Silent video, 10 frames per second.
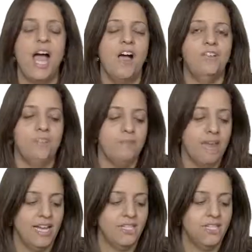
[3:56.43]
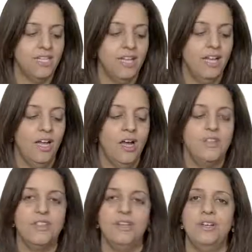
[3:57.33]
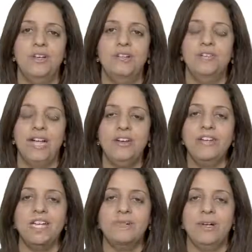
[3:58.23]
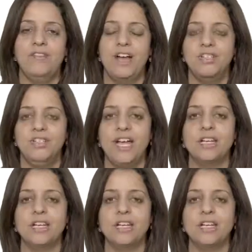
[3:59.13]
After the match, uh, the Garry Kasparov actually